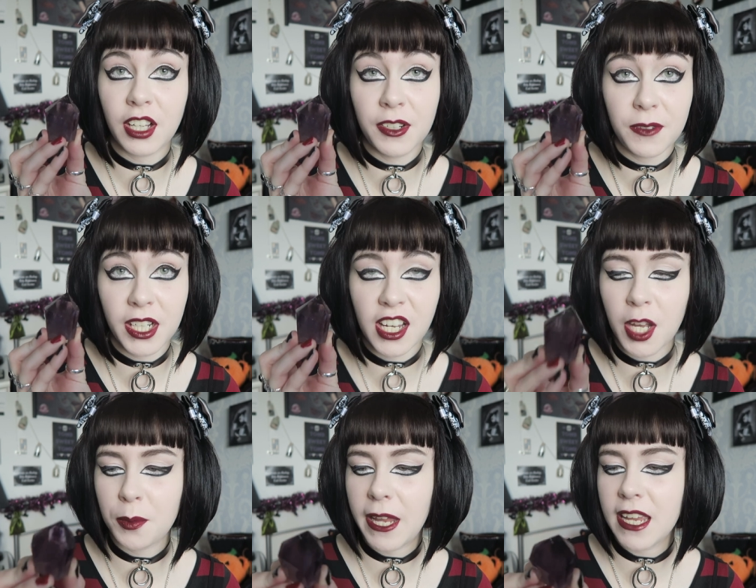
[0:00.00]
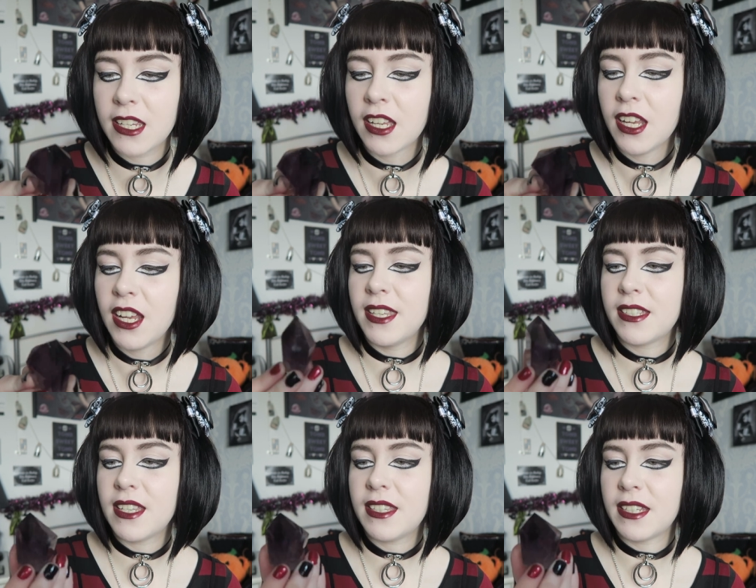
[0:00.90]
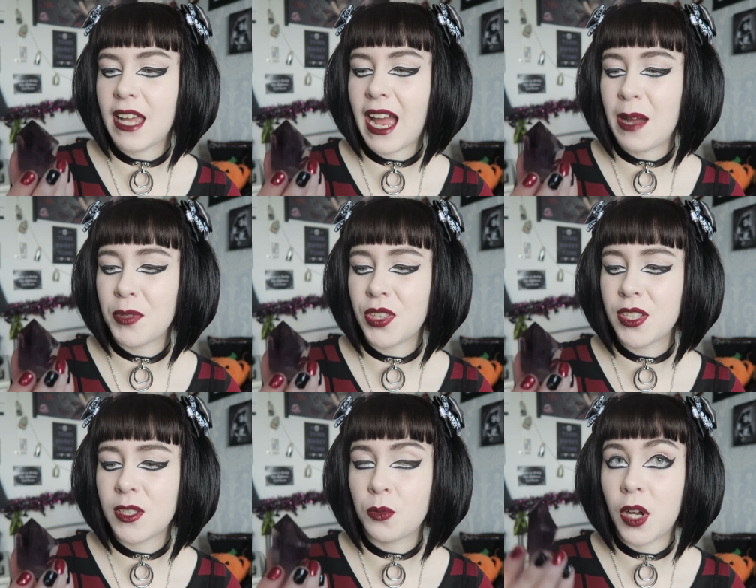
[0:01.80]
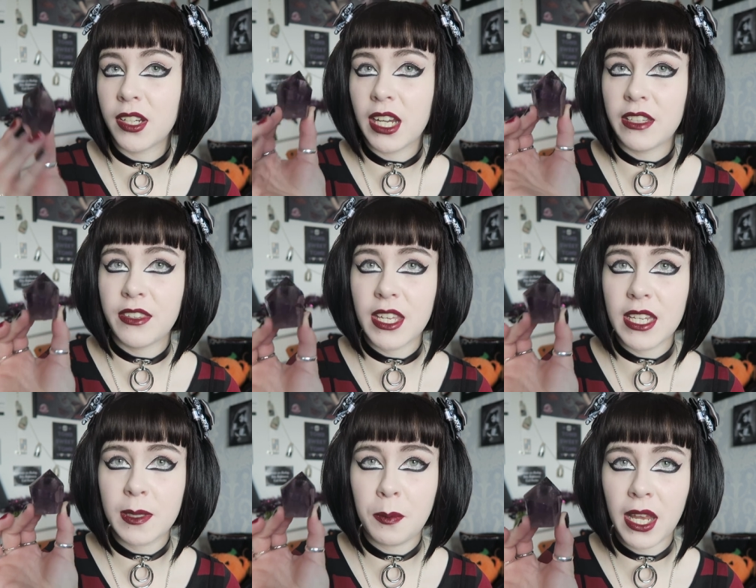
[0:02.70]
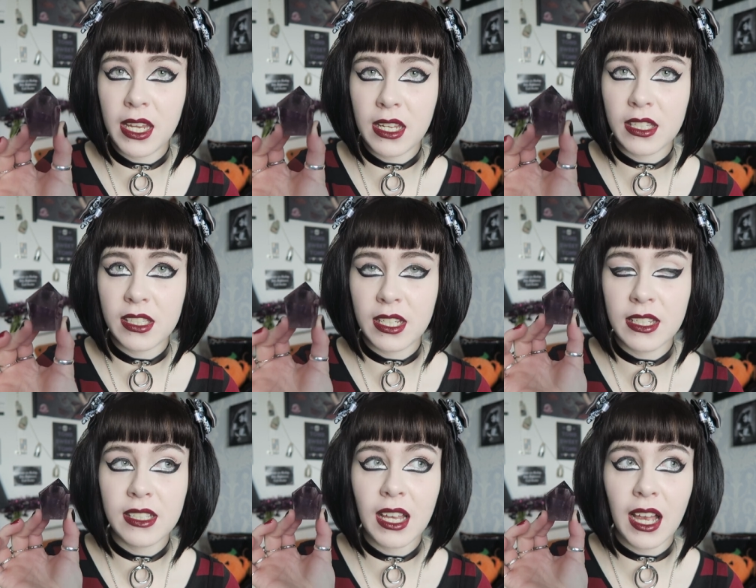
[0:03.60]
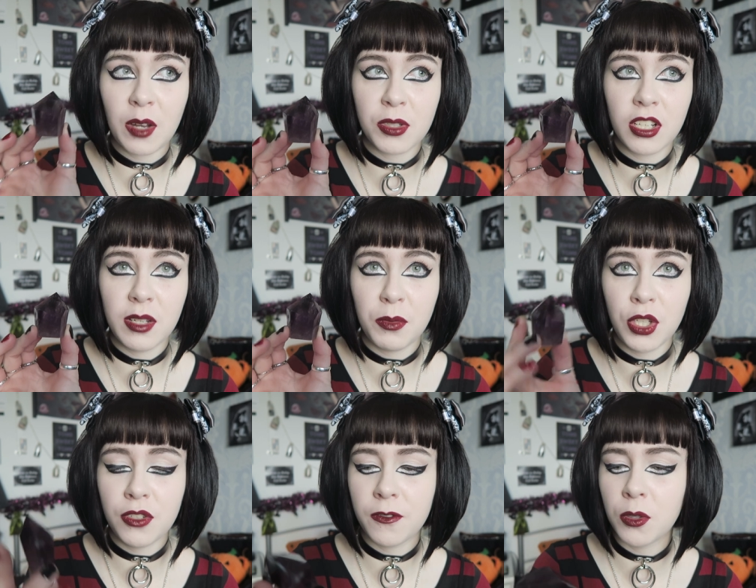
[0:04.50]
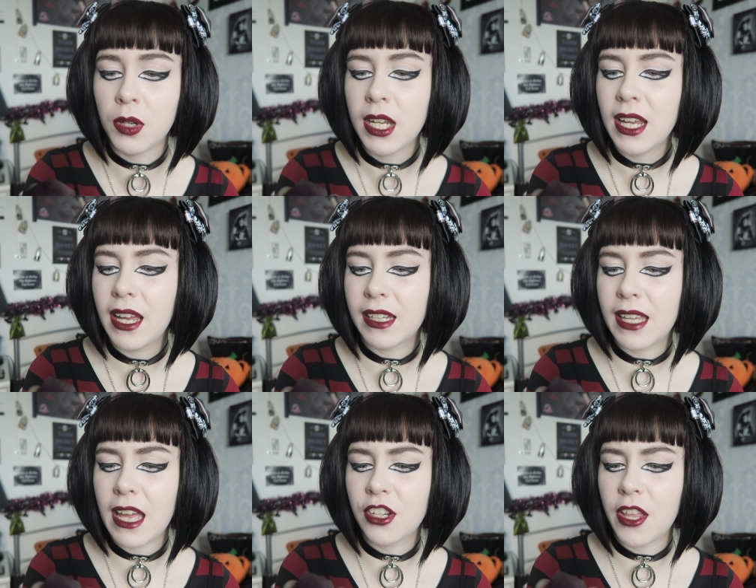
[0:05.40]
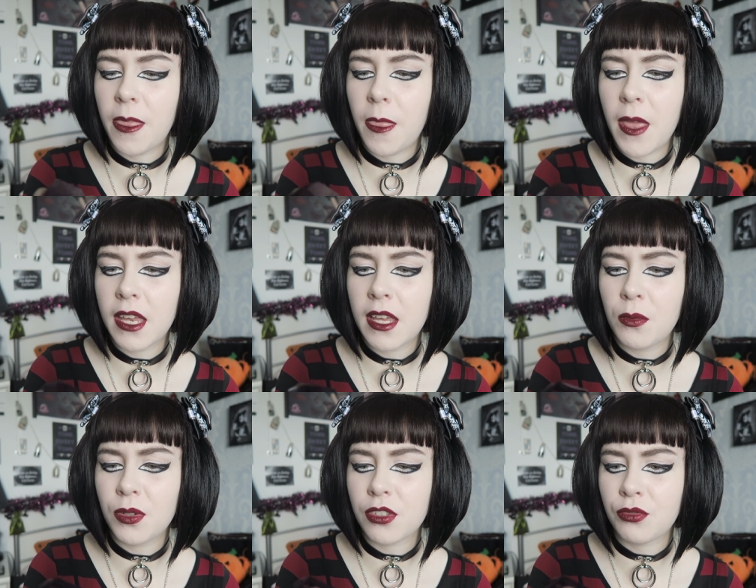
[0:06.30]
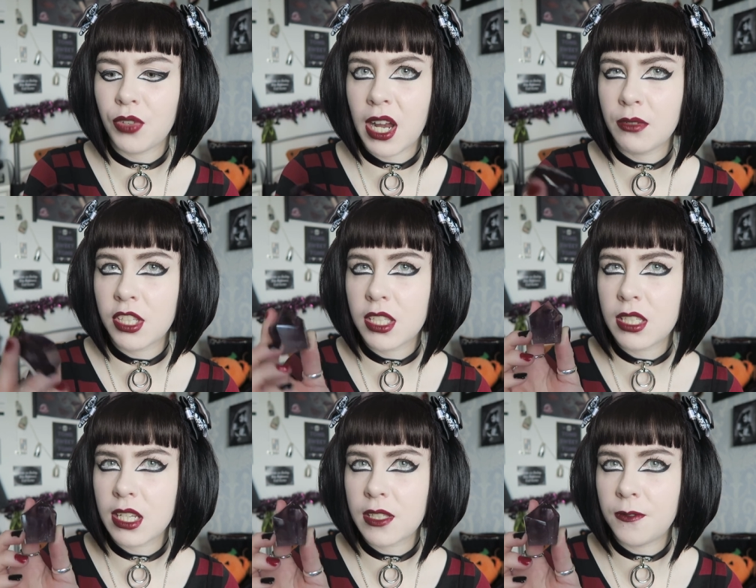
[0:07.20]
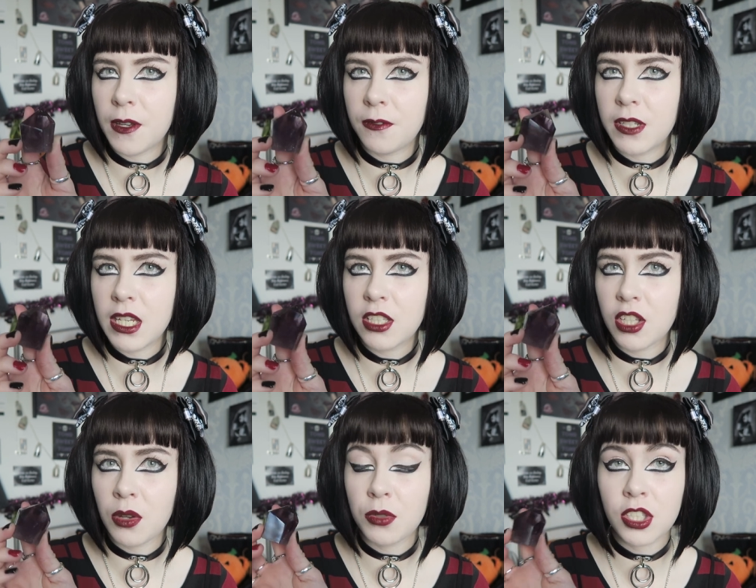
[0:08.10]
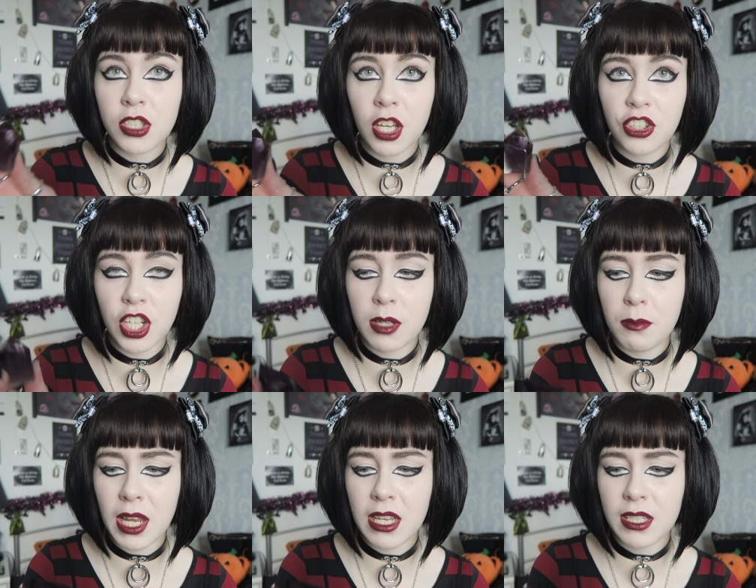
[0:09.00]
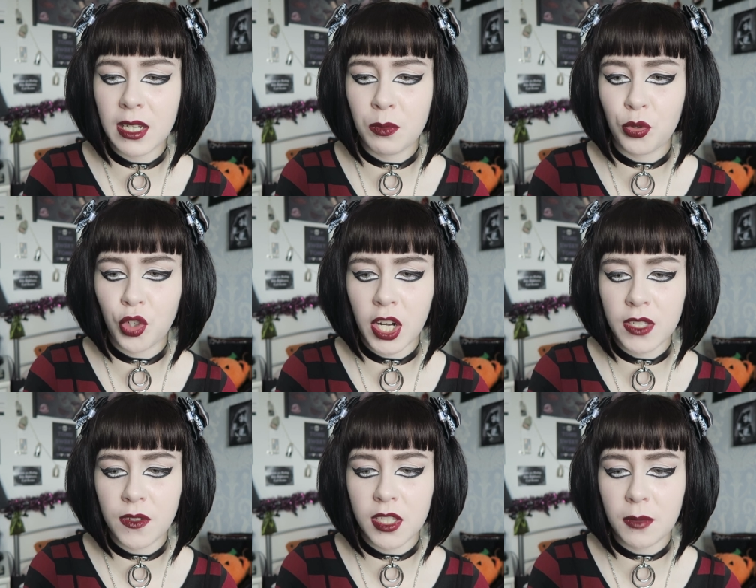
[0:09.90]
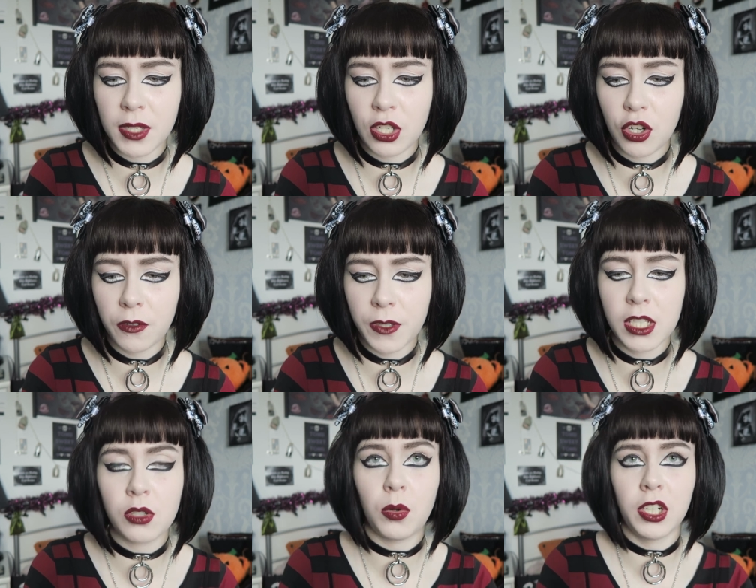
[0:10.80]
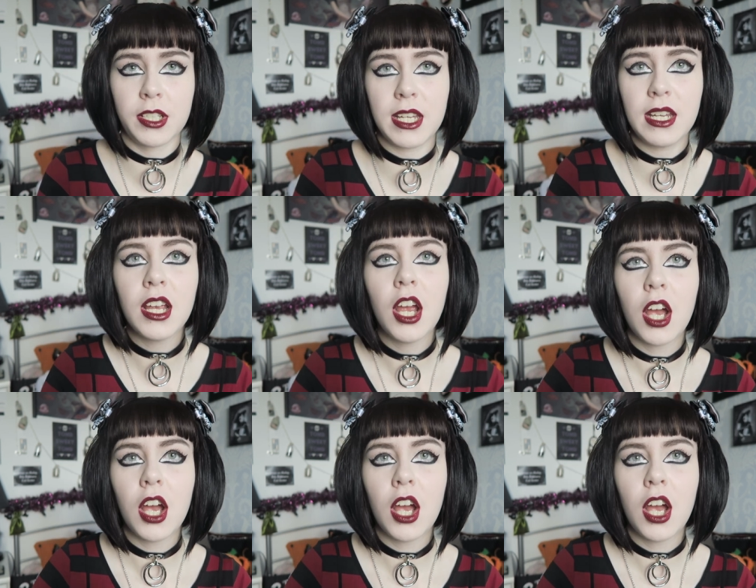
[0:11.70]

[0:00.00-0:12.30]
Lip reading: kind of like a cupcake. This is an amethyst one, and this piece is absolutely beautiful. Again, I think it was around $6.50, so such an amazing price for something of this quality.